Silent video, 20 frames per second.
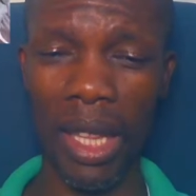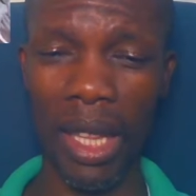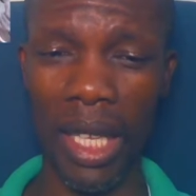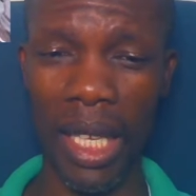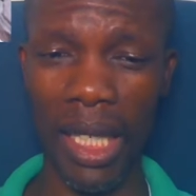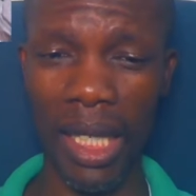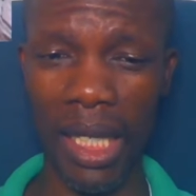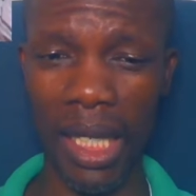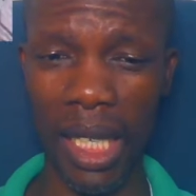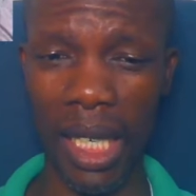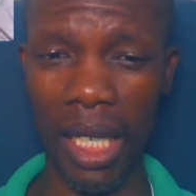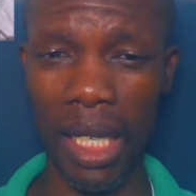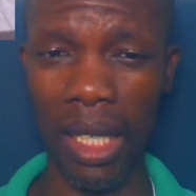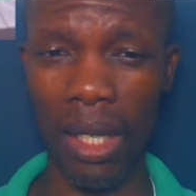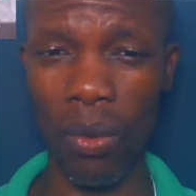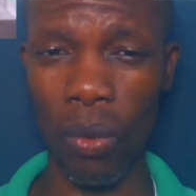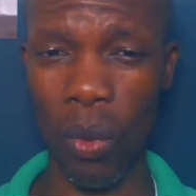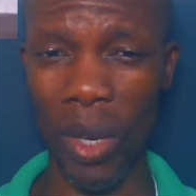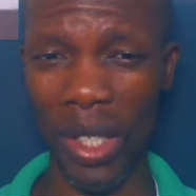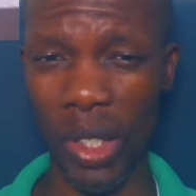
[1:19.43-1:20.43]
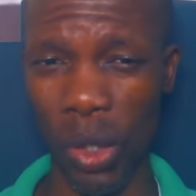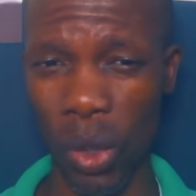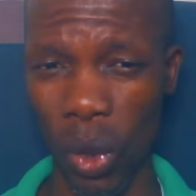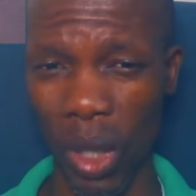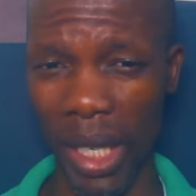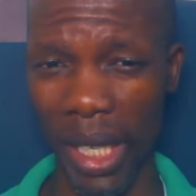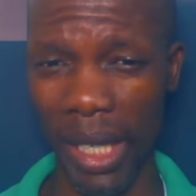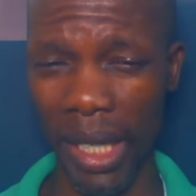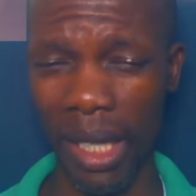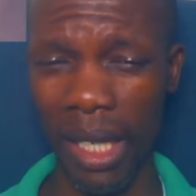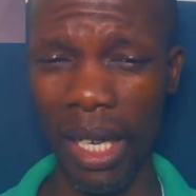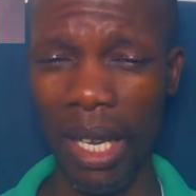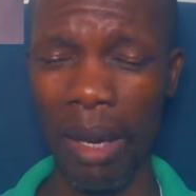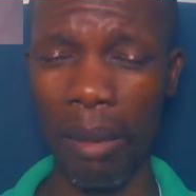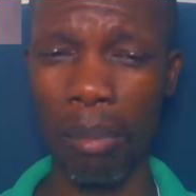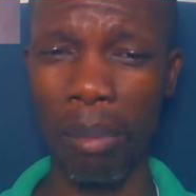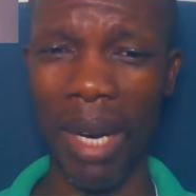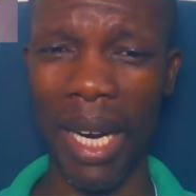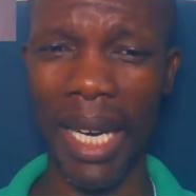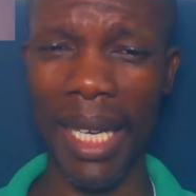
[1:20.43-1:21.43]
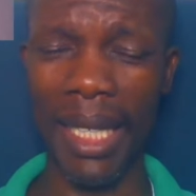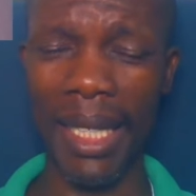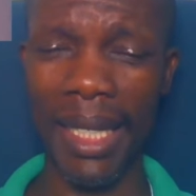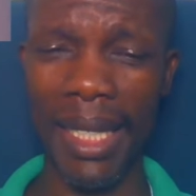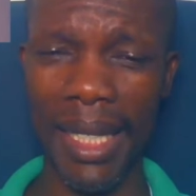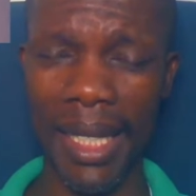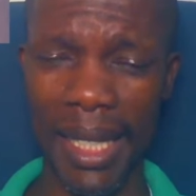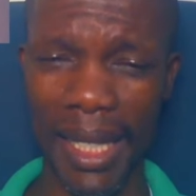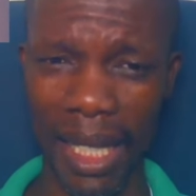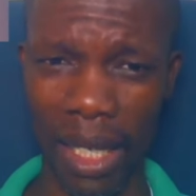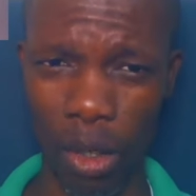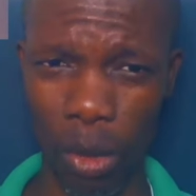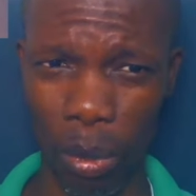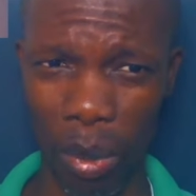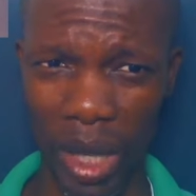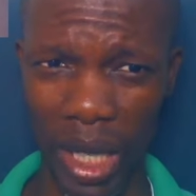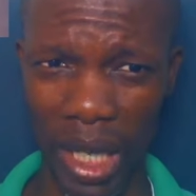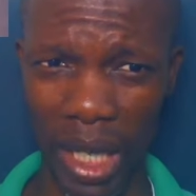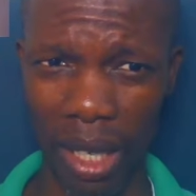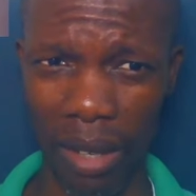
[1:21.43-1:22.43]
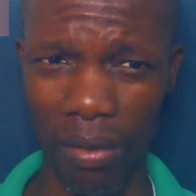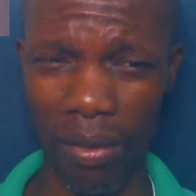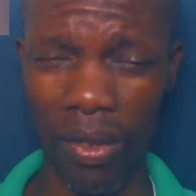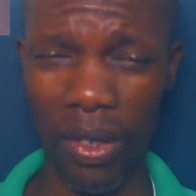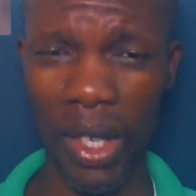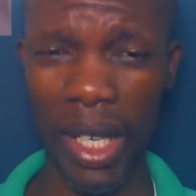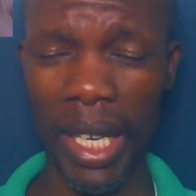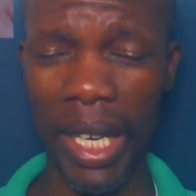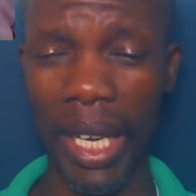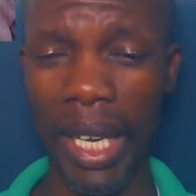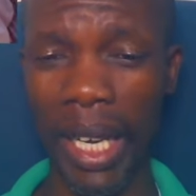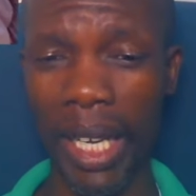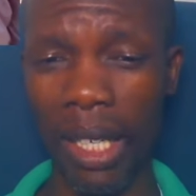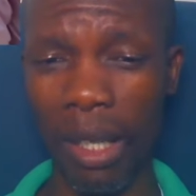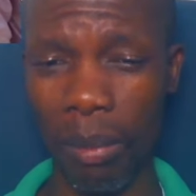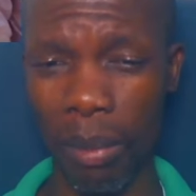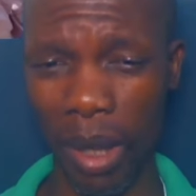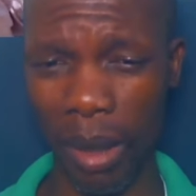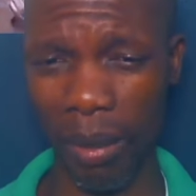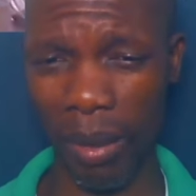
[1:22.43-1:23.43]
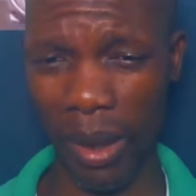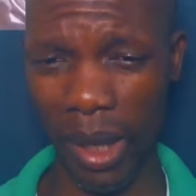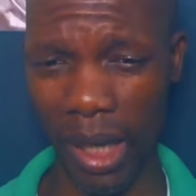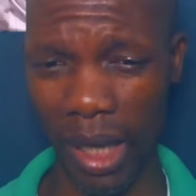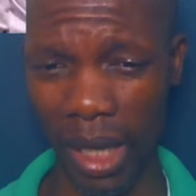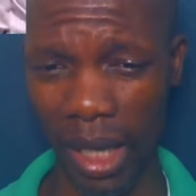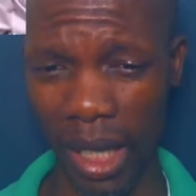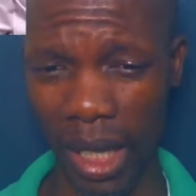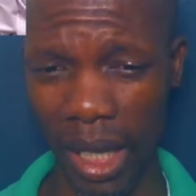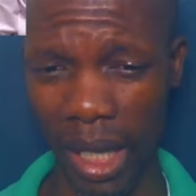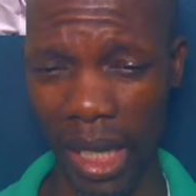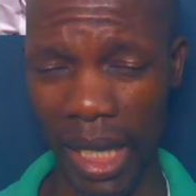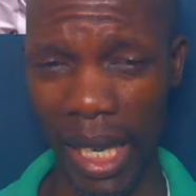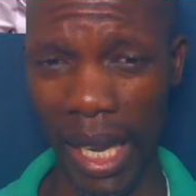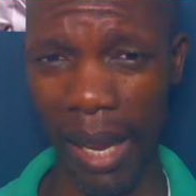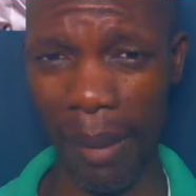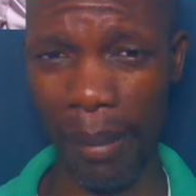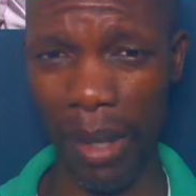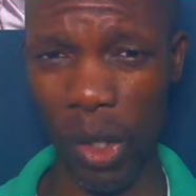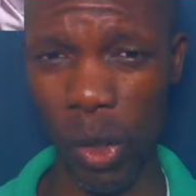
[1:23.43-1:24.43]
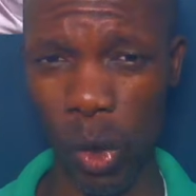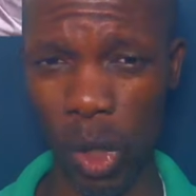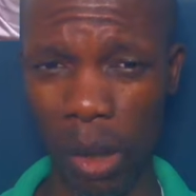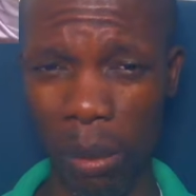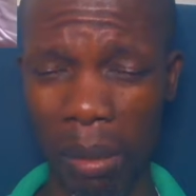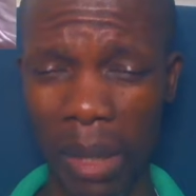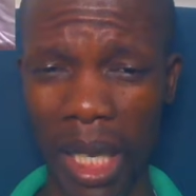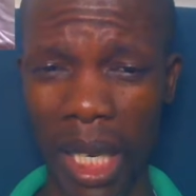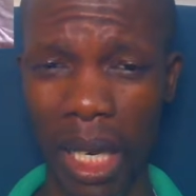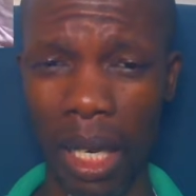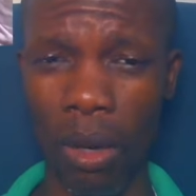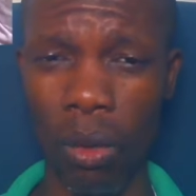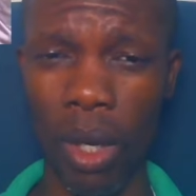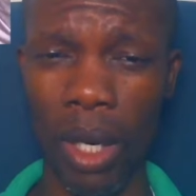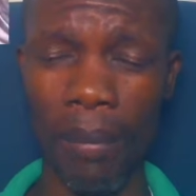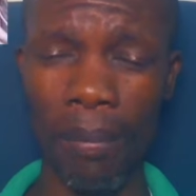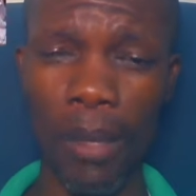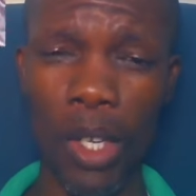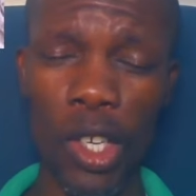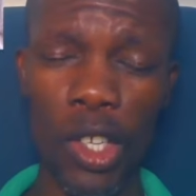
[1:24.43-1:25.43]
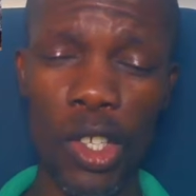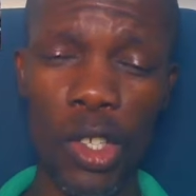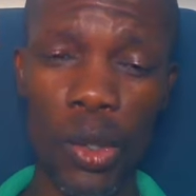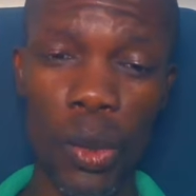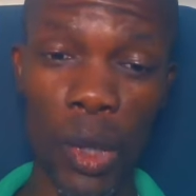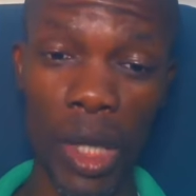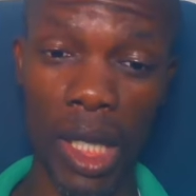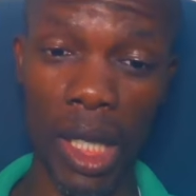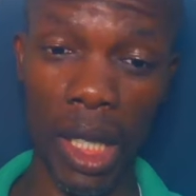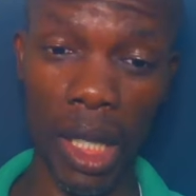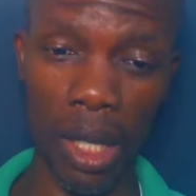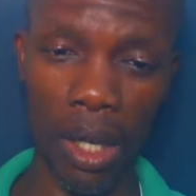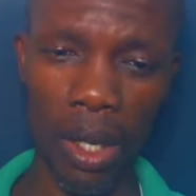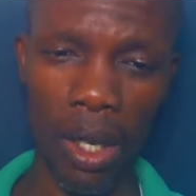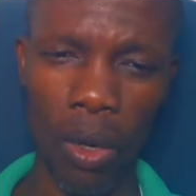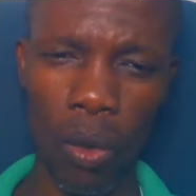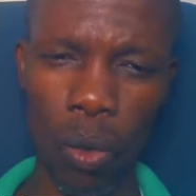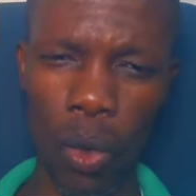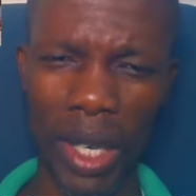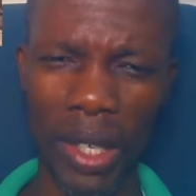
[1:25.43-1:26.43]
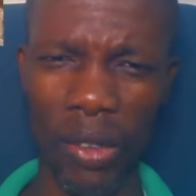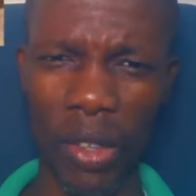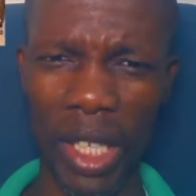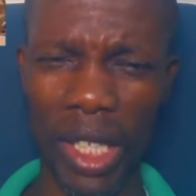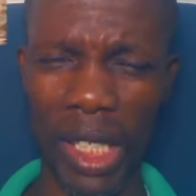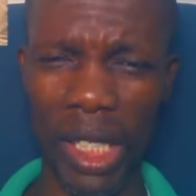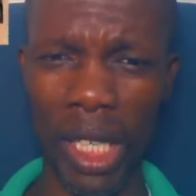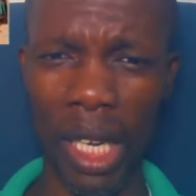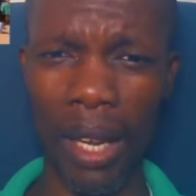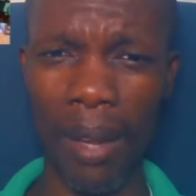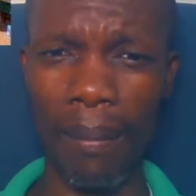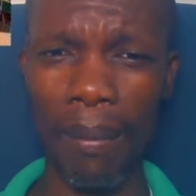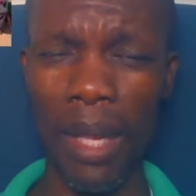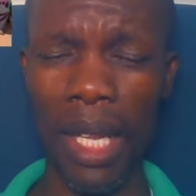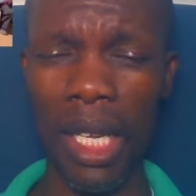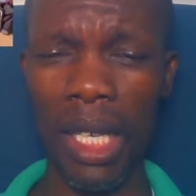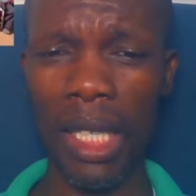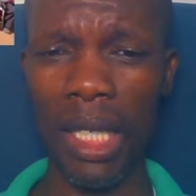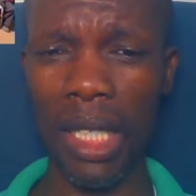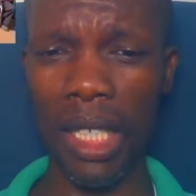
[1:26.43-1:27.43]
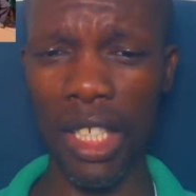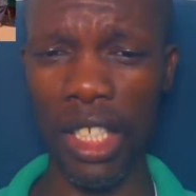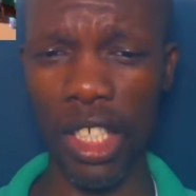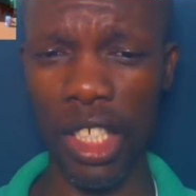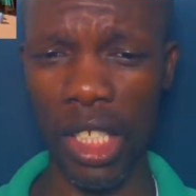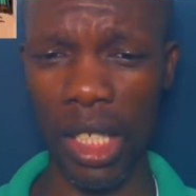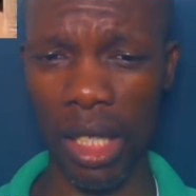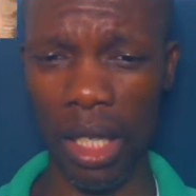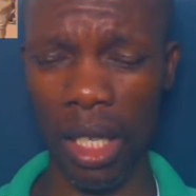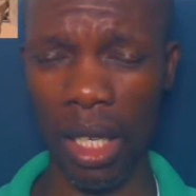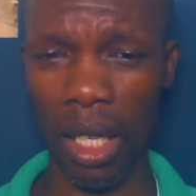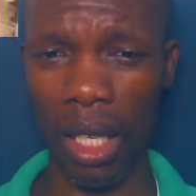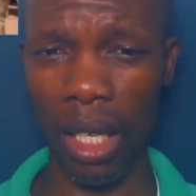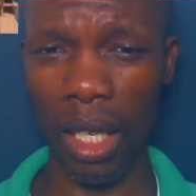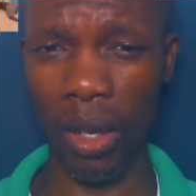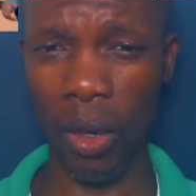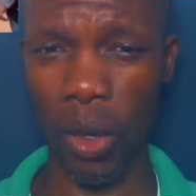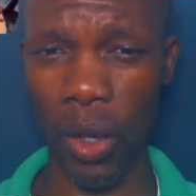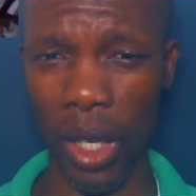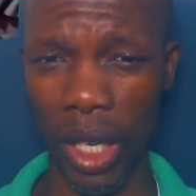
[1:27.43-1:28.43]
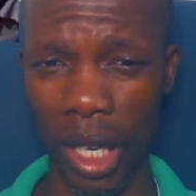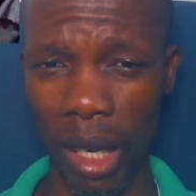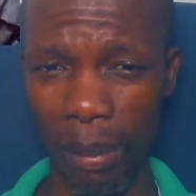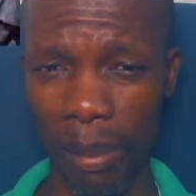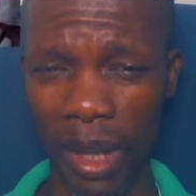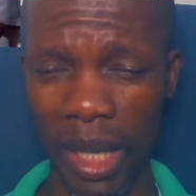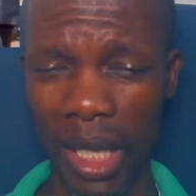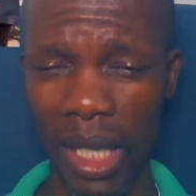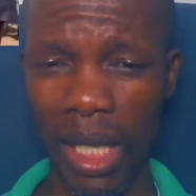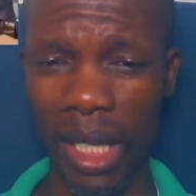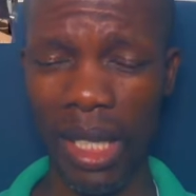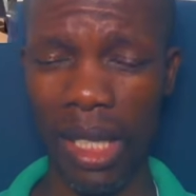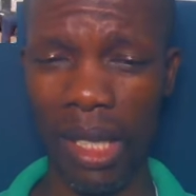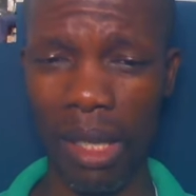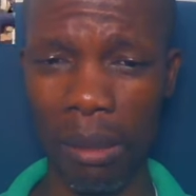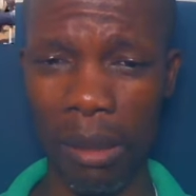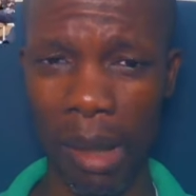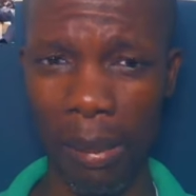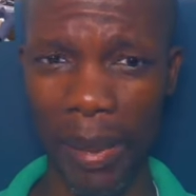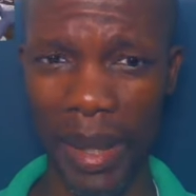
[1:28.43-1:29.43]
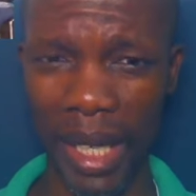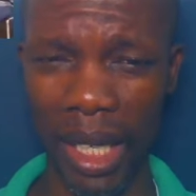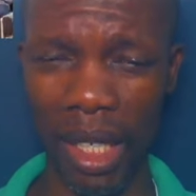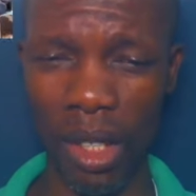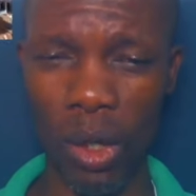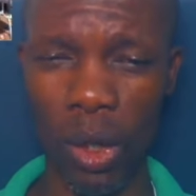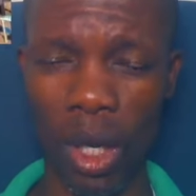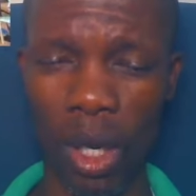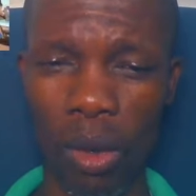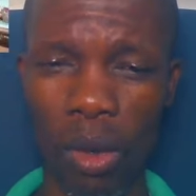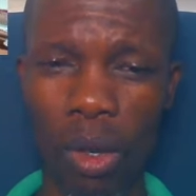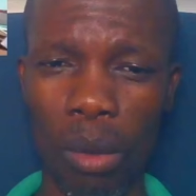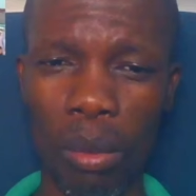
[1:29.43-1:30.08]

They say were stolen by ZANU PF and President Emmerson Mnangagwa, using what they say is a corrupt Zimbabwe Electoral